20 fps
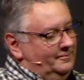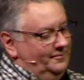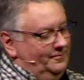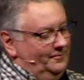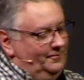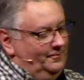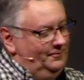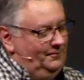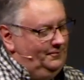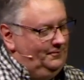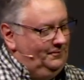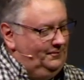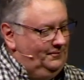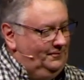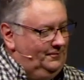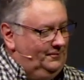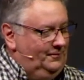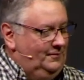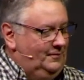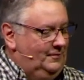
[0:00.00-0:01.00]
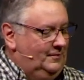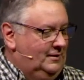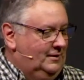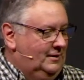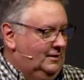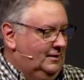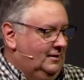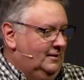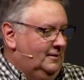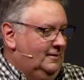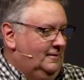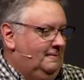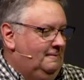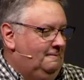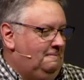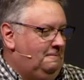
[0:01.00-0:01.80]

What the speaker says: (silence)